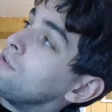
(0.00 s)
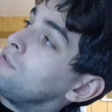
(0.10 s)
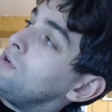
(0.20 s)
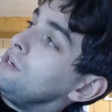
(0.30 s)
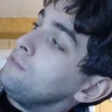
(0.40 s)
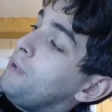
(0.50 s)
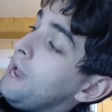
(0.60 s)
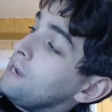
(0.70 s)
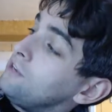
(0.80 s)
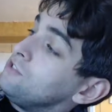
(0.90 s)
Crate
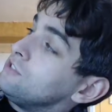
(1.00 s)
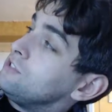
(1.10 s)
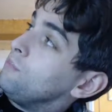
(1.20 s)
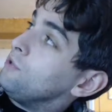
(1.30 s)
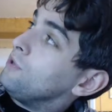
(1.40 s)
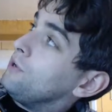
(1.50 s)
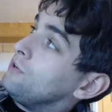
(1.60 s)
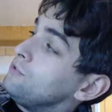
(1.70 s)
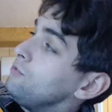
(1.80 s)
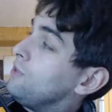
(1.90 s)
Packaging
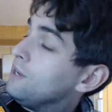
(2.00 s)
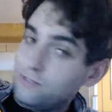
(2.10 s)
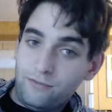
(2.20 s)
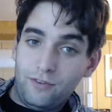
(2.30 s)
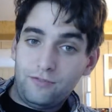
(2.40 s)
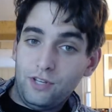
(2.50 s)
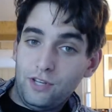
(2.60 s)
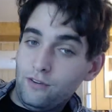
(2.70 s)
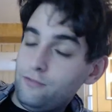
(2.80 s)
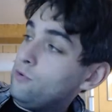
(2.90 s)
Simulator
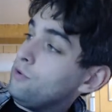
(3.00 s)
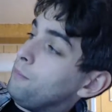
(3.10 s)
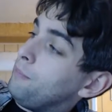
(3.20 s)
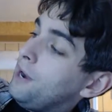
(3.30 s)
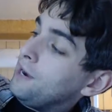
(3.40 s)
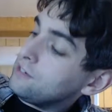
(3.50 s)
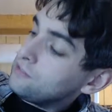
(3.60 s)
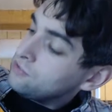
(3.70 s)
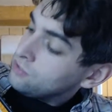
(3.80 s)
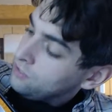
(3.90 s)
2015 for the
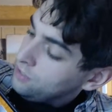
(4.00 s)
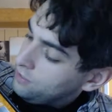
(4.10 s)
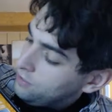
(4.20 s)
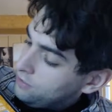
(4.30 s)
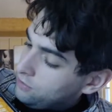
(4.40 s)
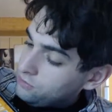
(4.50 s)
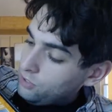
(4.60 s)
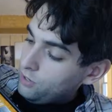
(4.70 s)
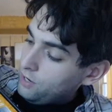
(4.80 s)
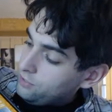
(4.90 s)
box.
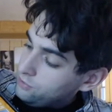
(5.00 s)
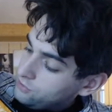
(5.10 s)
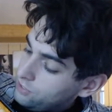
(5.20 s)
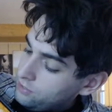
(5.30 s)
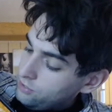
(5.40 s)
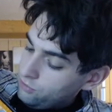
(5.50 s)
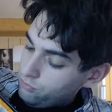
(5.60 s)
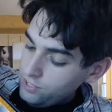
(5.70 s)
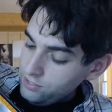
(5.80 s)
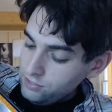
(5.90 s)
So looks like the
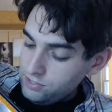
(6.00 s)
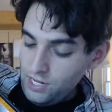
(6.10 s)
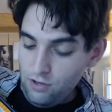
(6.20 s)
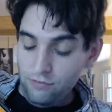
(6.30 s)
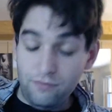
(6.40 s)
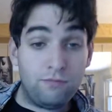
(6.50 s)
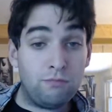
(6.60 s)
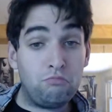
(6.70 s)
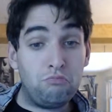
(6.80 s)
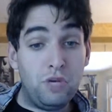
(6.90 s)
crate itself
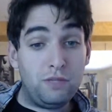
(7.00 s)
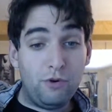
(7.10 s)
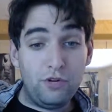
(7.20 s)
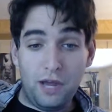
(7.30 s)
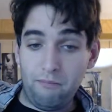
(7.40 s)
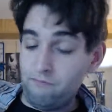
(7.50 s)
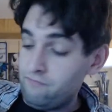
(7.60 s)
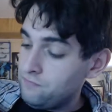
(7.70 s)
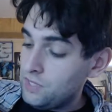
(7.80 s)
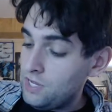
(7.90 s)
is a board game.
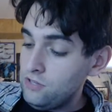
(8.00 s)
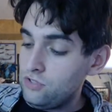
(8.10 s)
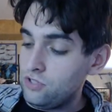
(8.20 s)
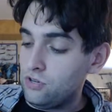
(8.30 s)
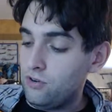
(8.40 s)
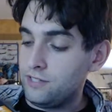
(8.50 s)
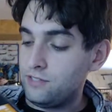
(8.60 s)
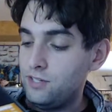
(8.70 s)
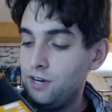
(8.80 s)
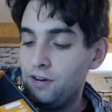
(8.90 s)

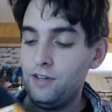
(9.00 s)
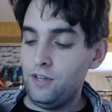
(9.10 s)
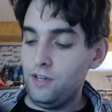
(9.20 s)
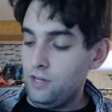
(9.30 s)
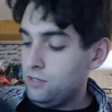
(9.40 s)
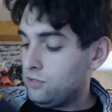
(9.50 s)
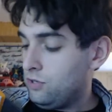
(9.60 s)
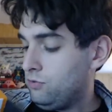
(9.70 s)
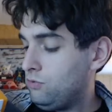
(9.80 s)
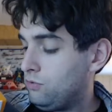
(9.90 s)
Interesting.
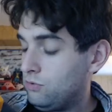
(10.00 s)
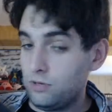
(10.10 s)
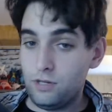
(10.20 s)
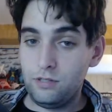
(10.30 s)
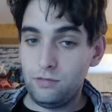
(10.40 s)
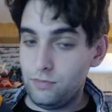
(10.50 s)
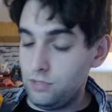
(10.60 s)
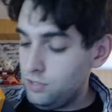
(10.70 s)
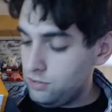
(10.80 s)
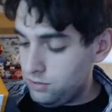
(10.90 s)
So ooh, got some
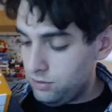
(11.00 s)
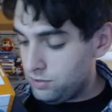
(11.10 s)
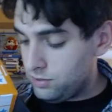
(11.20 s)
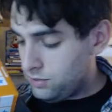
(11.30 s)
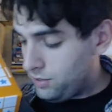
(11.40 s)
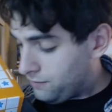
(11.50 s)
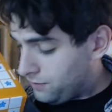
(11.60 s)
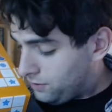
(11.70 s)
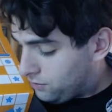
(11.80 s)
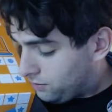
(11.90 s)
neat looking stuff
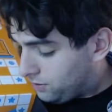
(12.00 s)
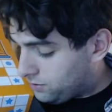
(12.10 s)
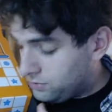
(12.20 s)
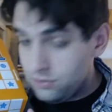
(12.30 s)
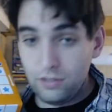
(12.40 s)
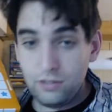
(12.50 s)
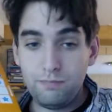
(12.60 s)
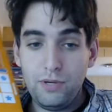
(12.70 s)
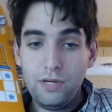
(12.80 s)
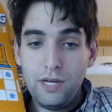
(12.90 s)
here. Let us
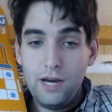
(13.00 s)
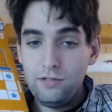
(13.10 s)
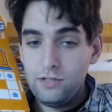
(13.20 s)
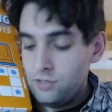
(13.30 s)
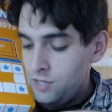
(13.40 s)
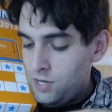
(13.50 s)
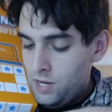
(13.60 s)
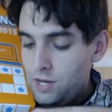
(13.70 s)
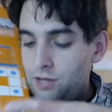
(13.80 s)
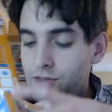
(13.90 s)
just pick out
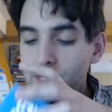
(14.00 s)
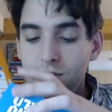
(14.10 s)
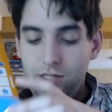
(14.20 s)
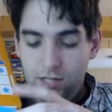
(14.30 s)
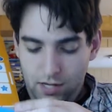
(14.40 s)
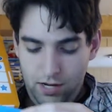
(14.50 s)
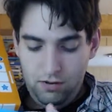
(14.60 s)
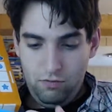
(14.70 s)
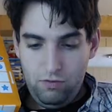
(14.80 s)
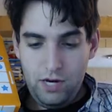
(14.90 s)
this
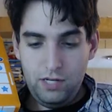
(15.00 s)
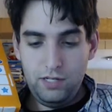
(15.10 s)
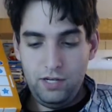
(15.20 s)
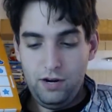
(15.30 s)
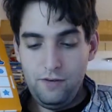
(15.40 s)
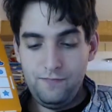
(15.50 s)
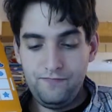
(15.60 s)
thing right here.